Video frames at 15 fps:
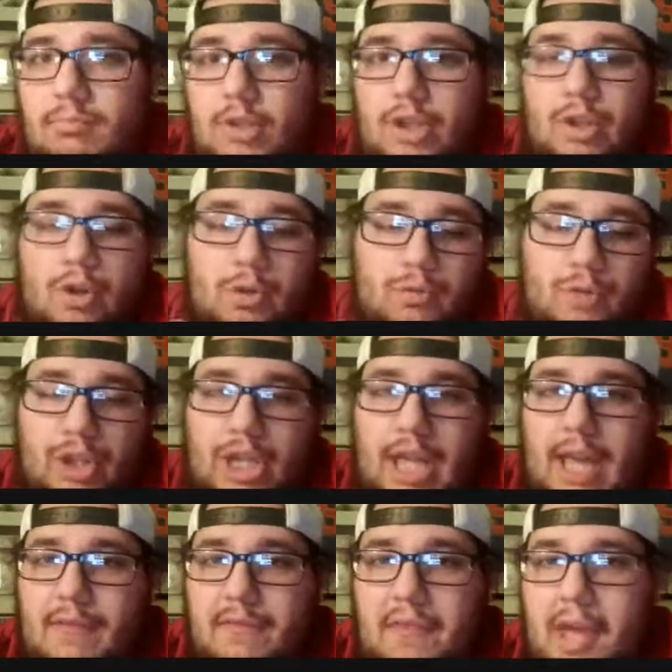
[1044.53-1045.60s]
You don't really
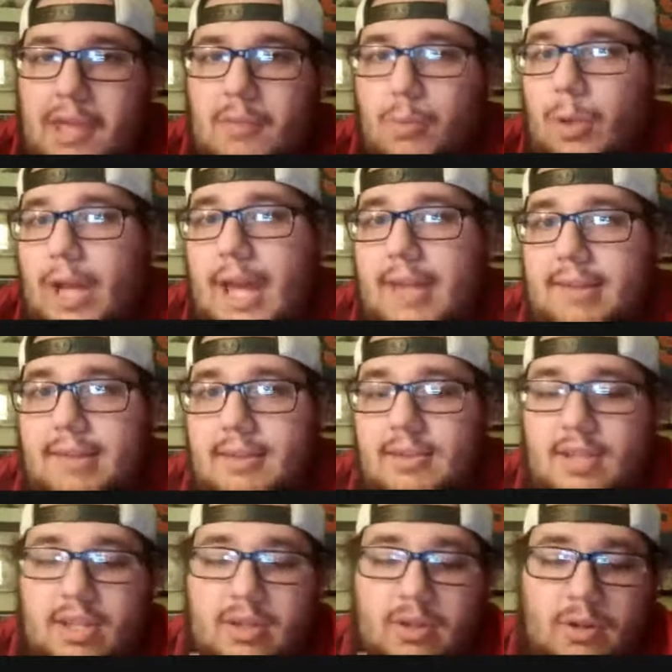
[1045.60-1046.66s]
have valuable assets
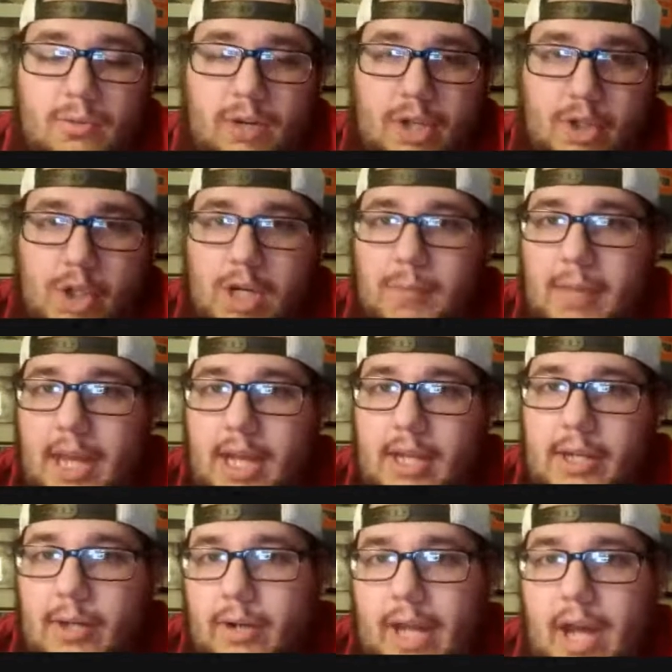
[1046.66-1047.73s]
that you don't want to trade a
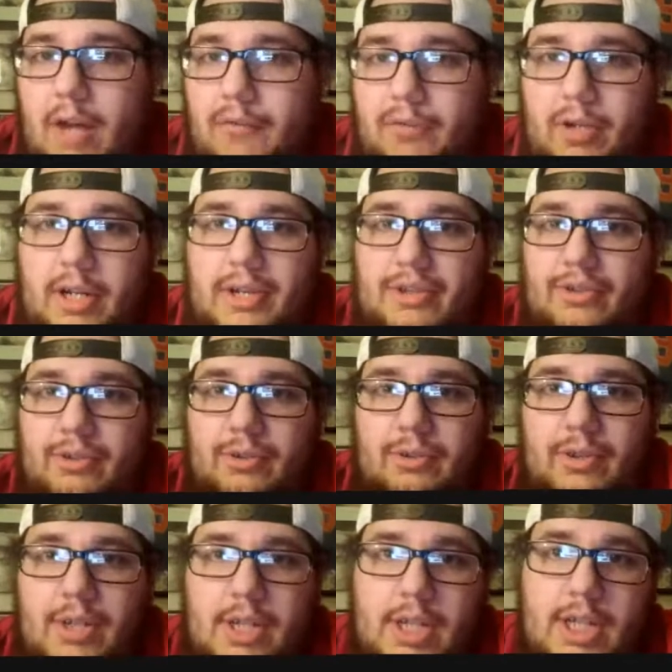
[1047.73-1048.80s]
Beatty or an Alvarez
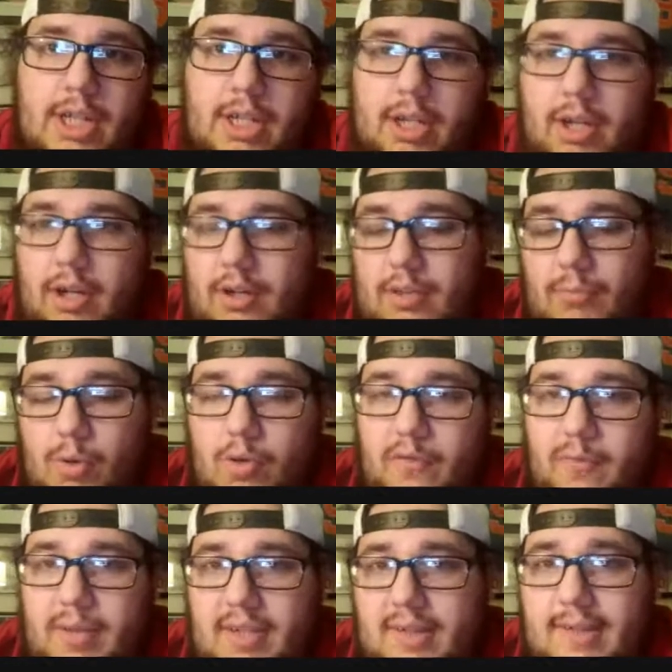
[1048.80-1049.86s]
or, you
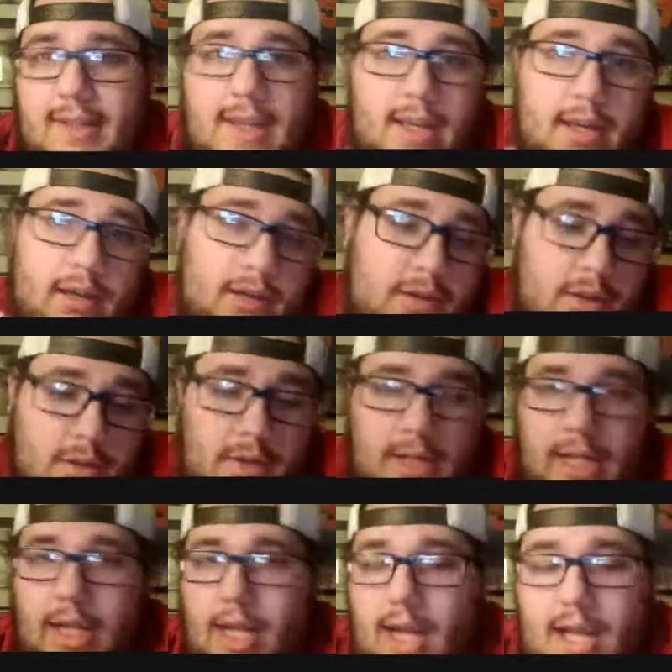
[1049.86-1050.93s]
move PCA.
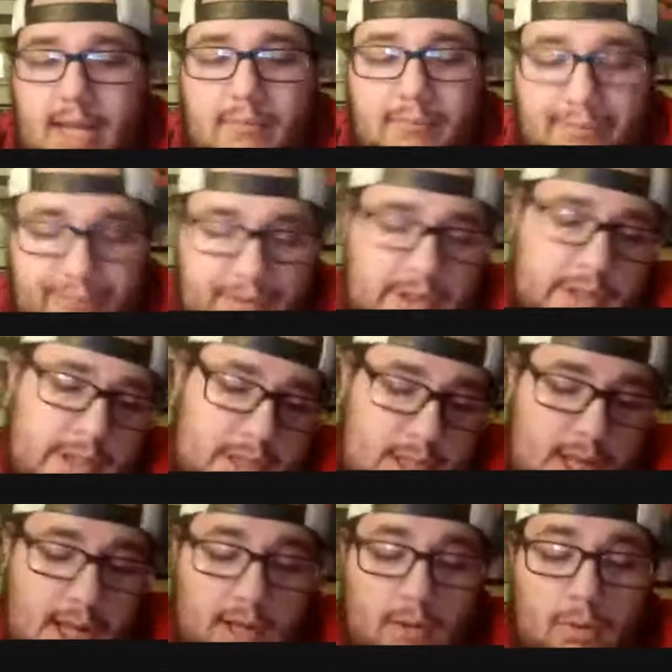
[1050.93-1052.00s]
Again,
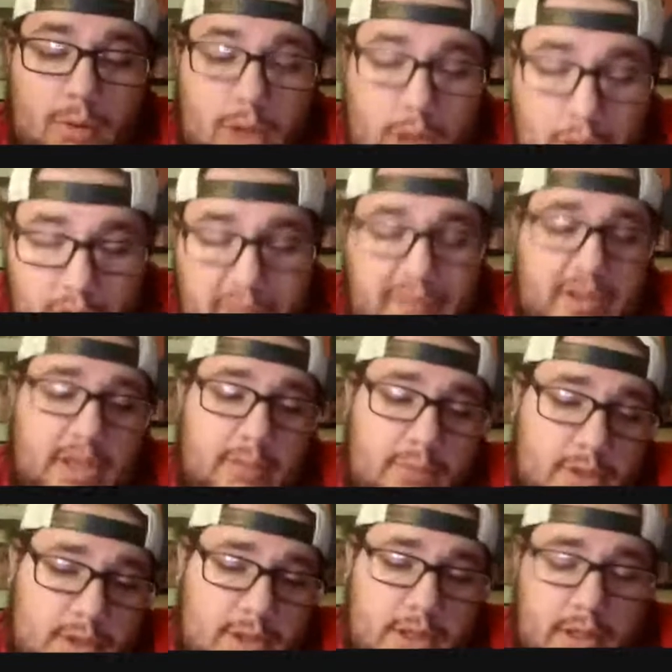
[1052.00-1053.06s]
I don't love it,
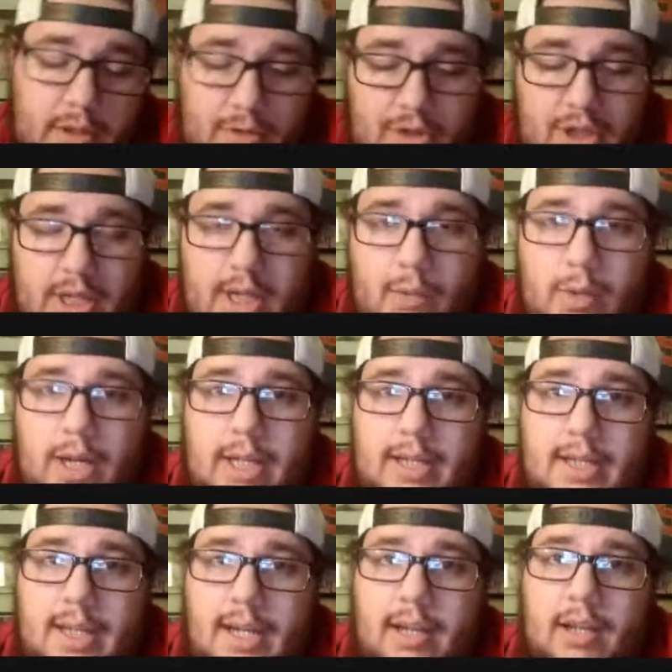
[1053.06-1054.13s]
but I understand why you
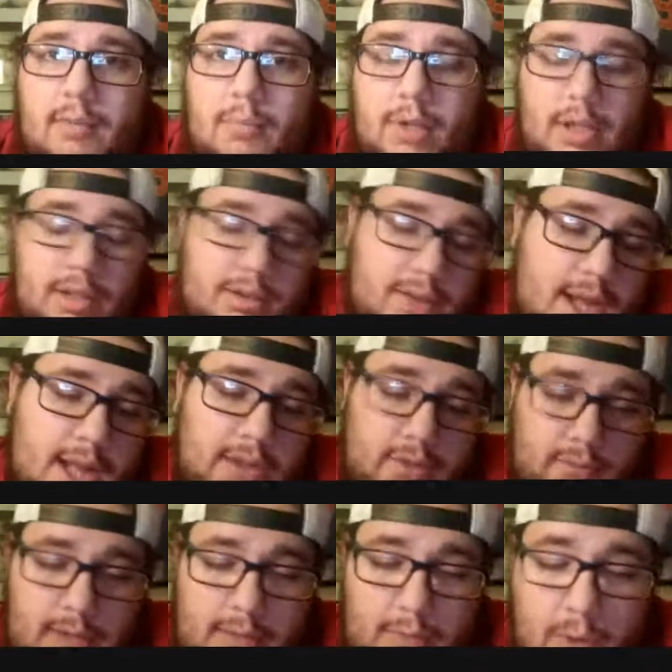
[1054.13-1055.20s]
did it, but it's not
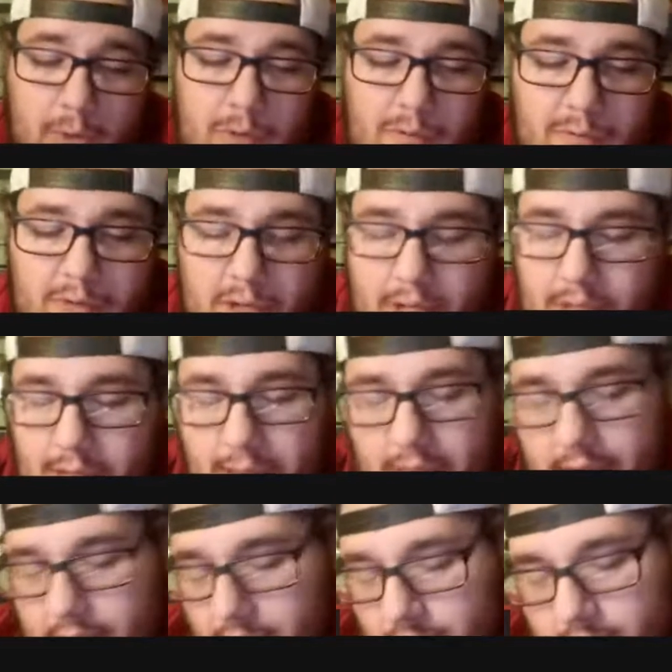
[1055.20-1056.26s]
the right move.
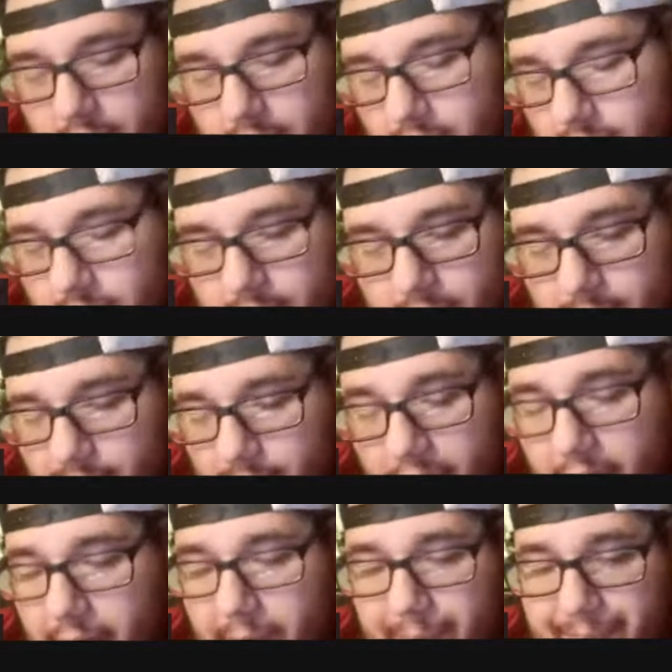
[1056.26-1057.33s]
It's
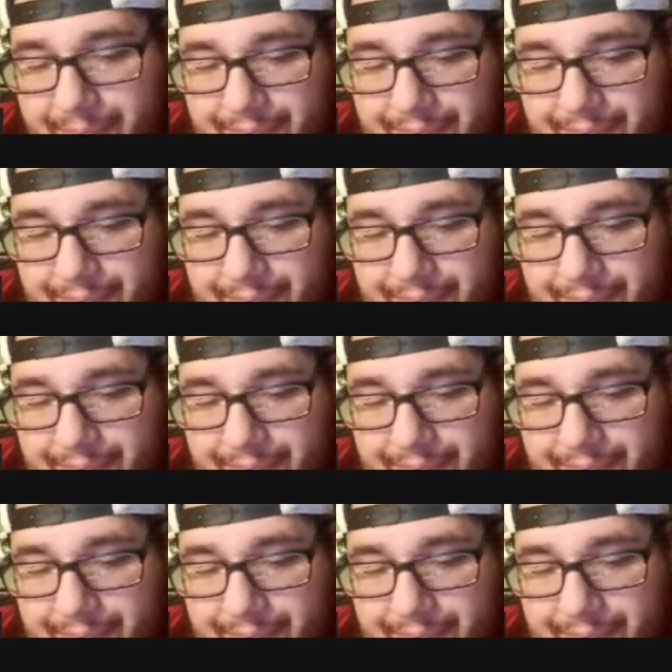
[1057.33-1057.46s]
I don't know.